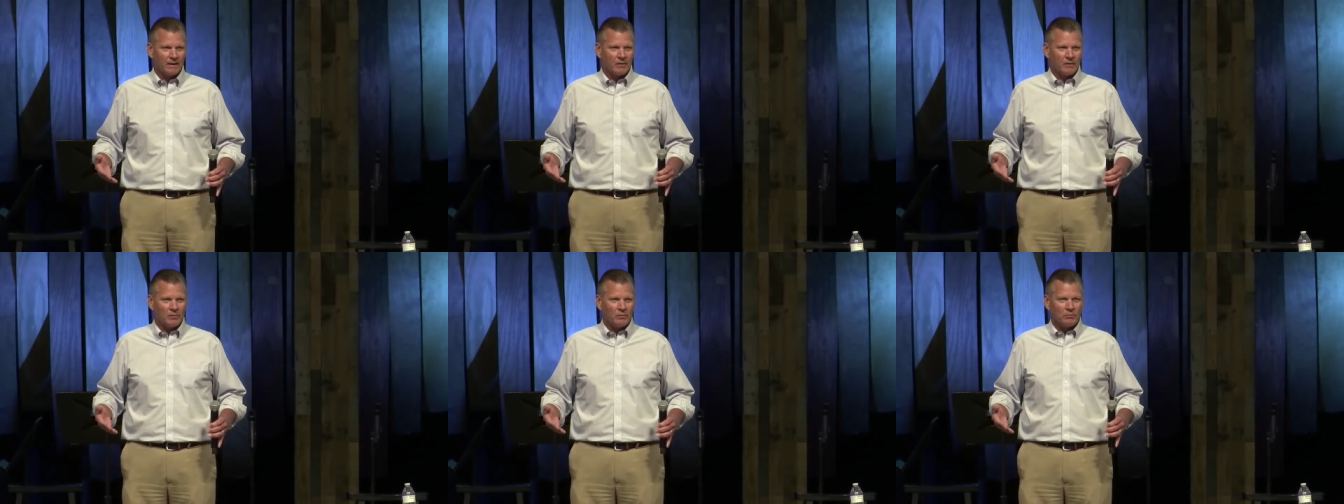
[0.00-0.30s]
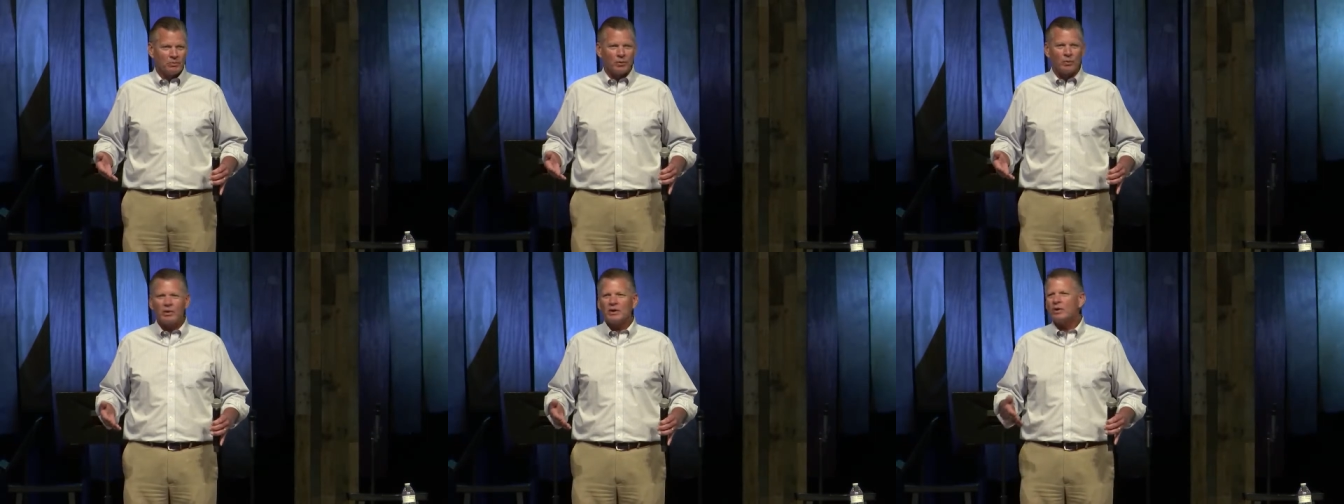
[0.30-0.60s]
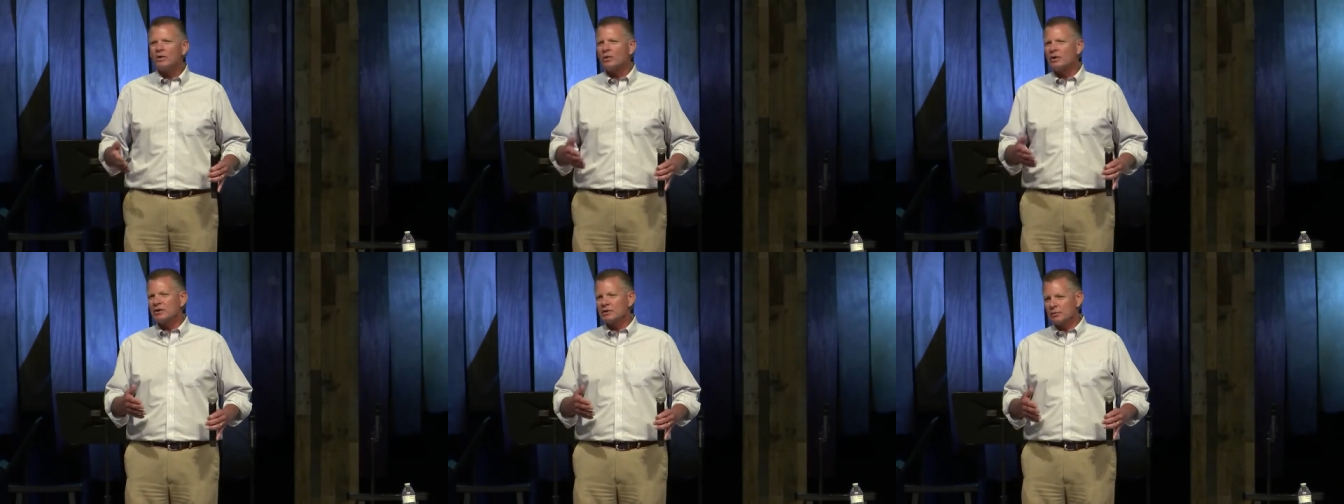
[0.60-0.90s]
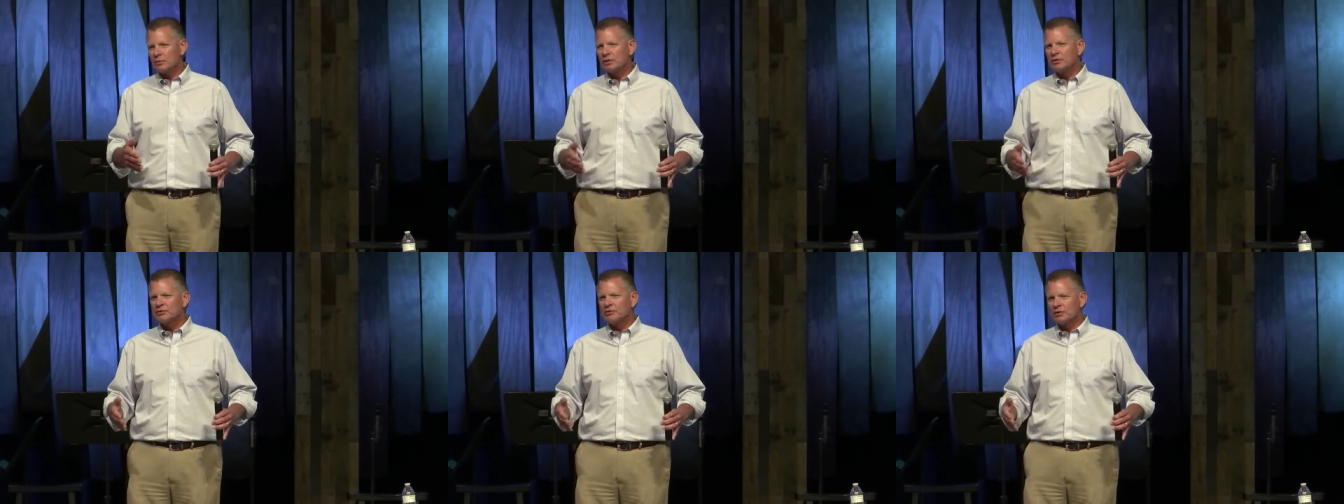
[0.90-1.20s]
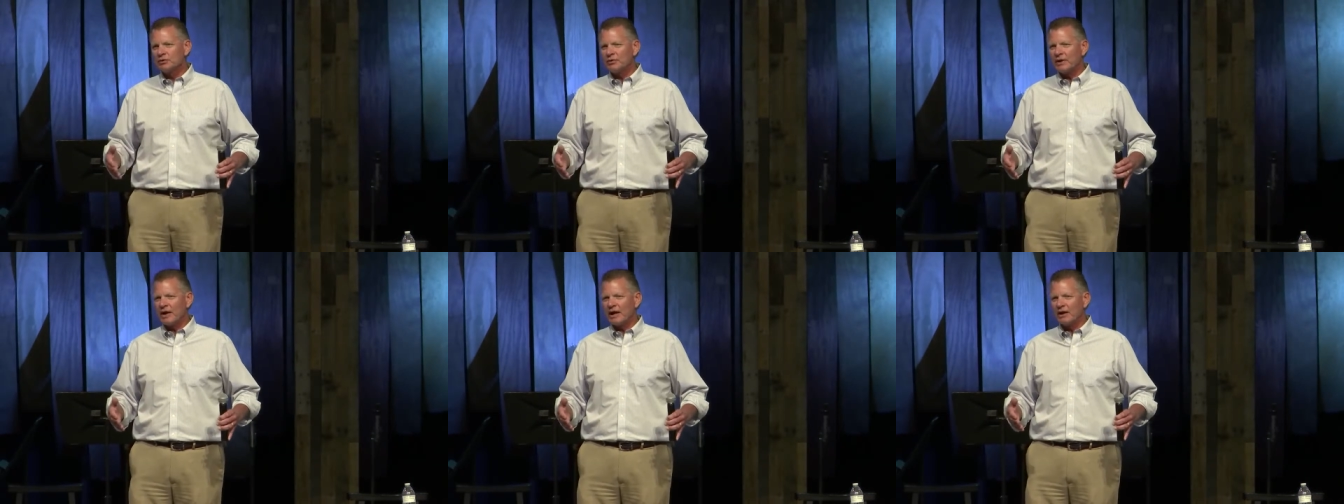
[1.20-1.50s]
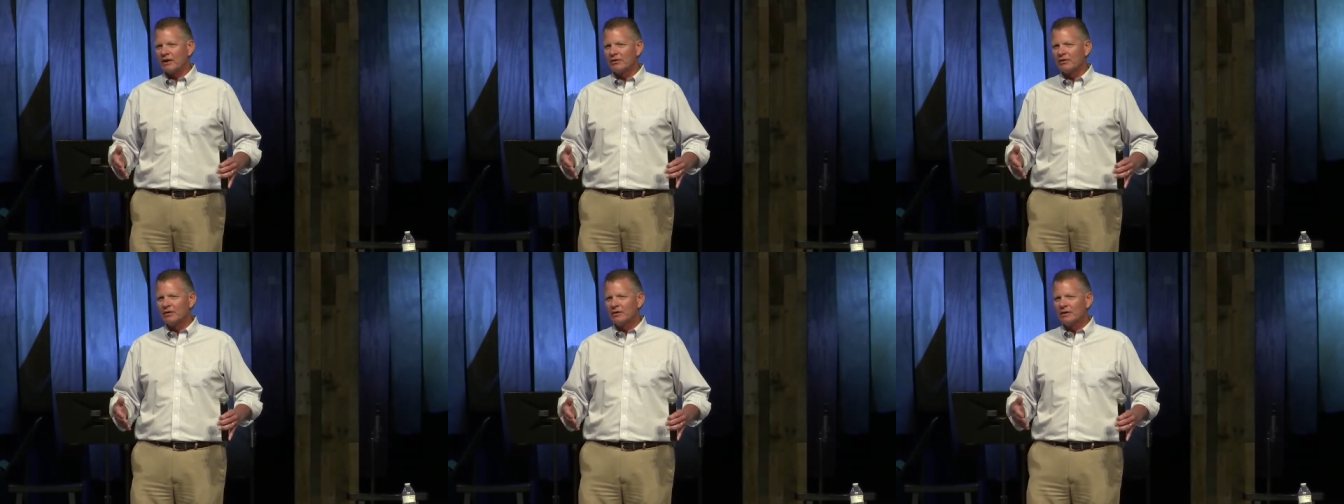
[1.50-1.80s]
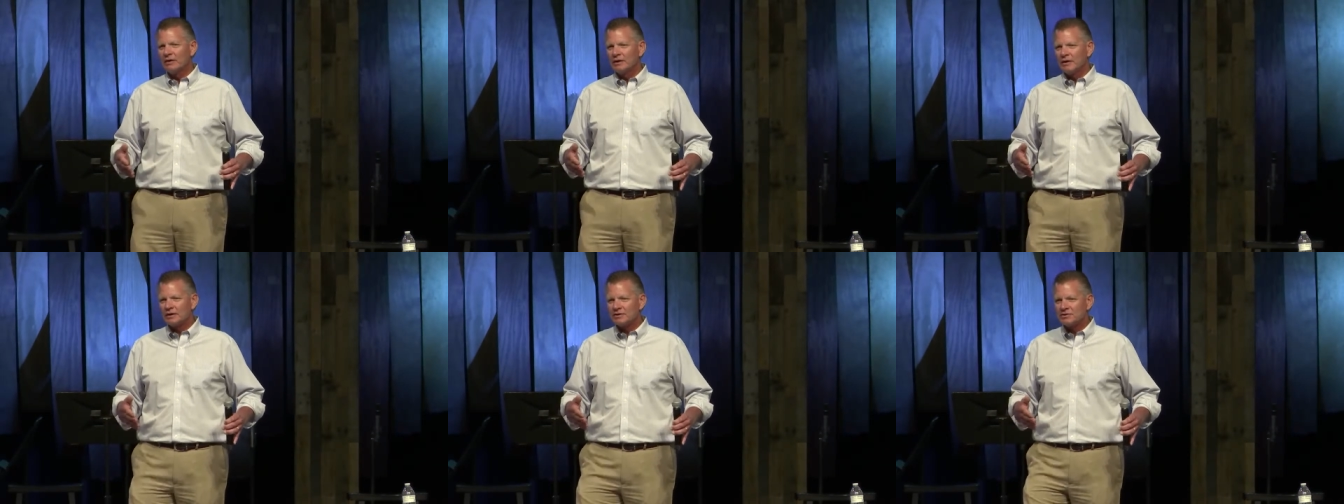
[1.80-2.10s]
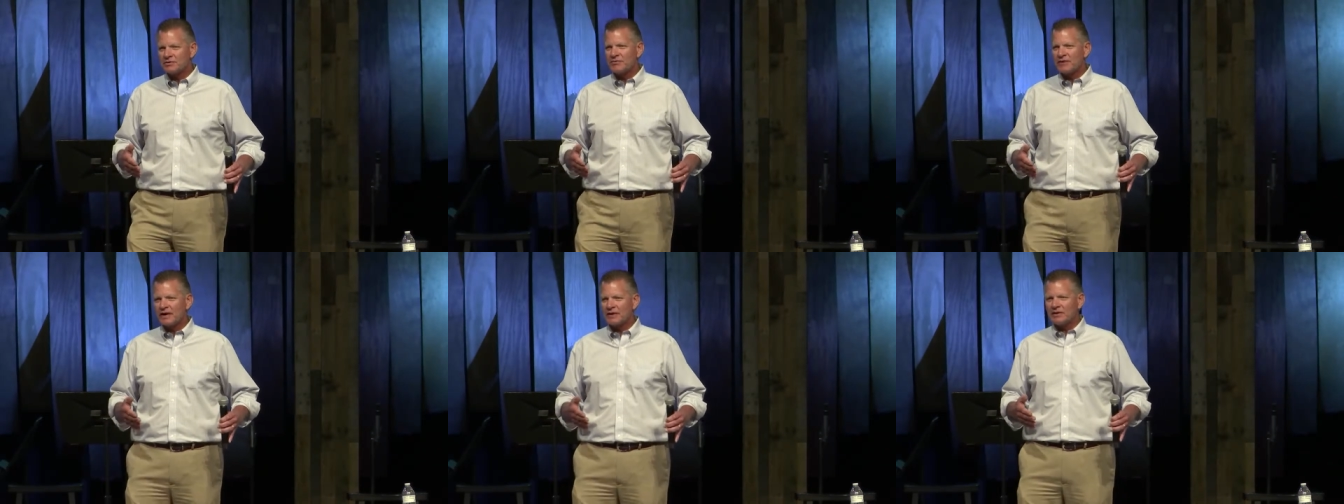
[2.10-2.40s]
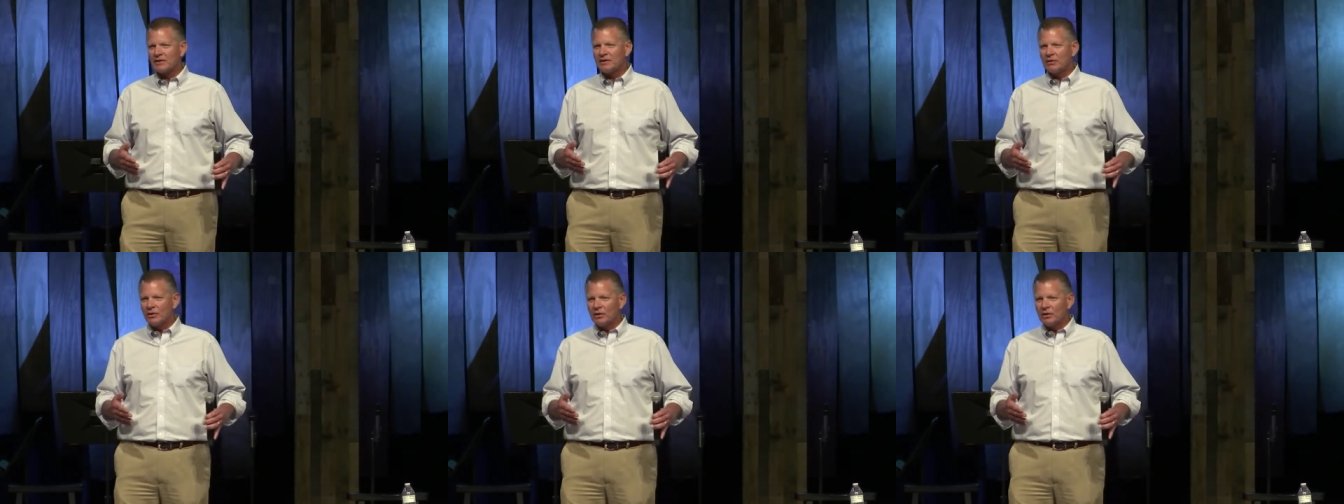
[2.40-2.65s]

But what he will do now is the fact that